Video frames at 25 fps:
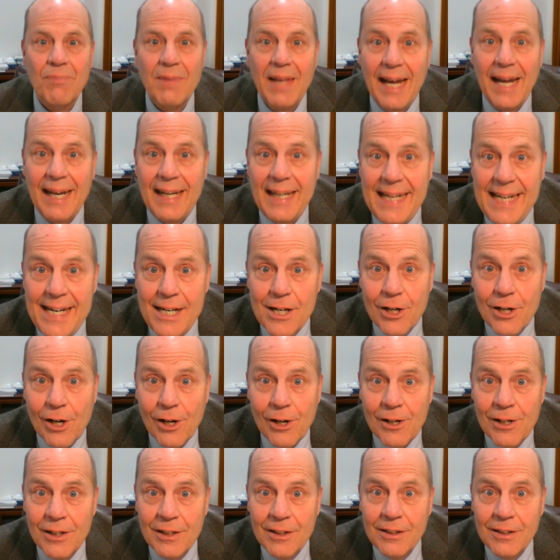And
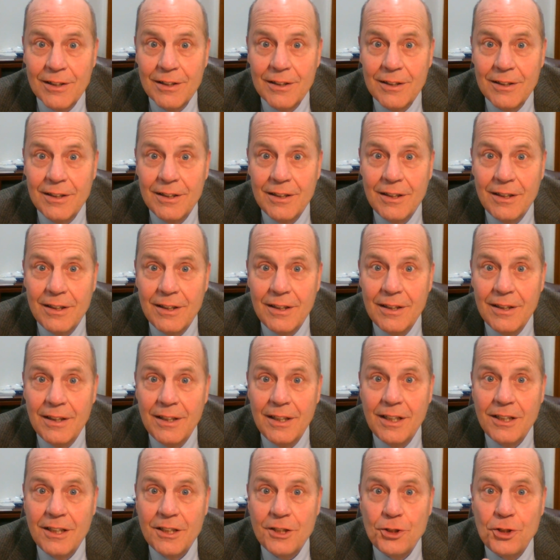here,
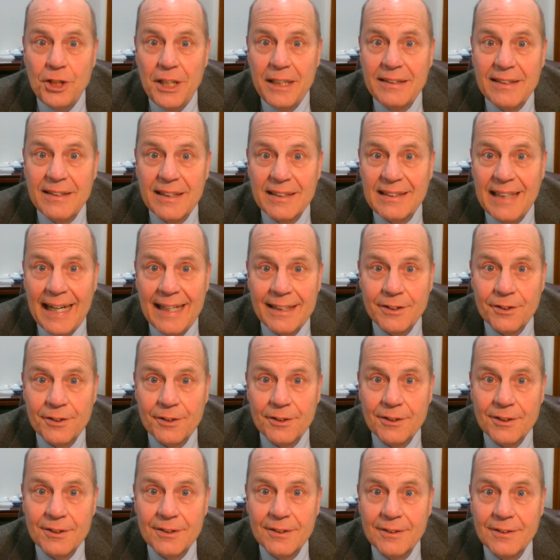Jesus
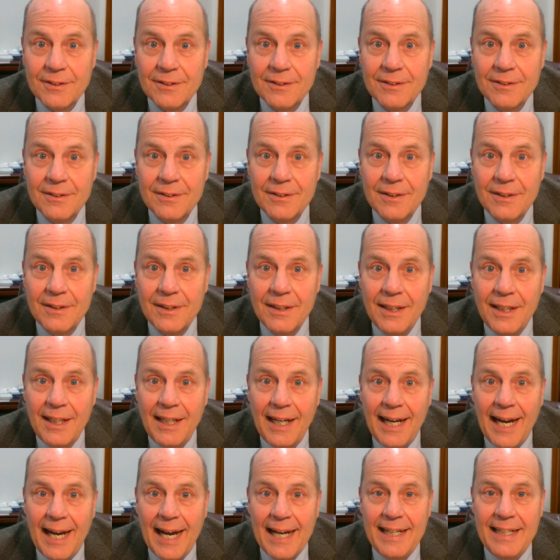answers,
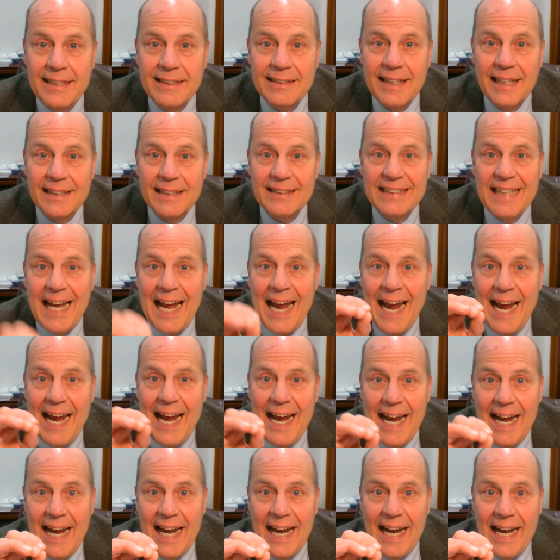and he says,
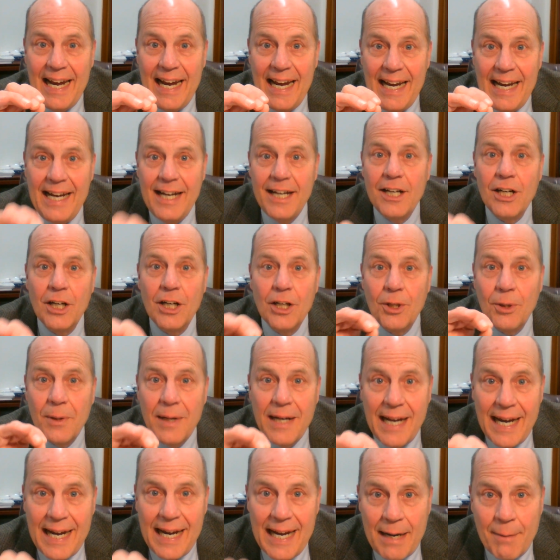
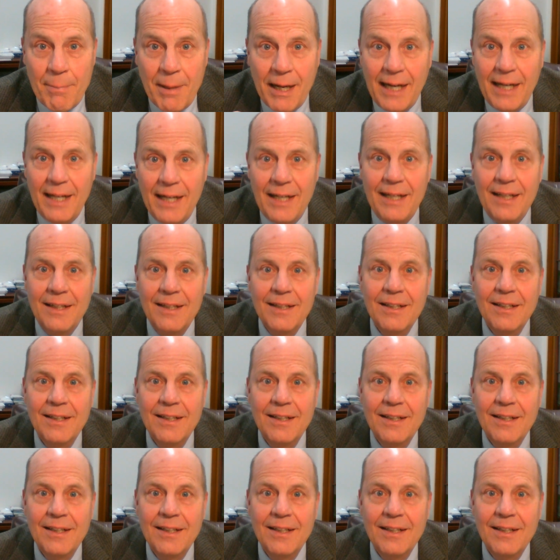Ego eimi,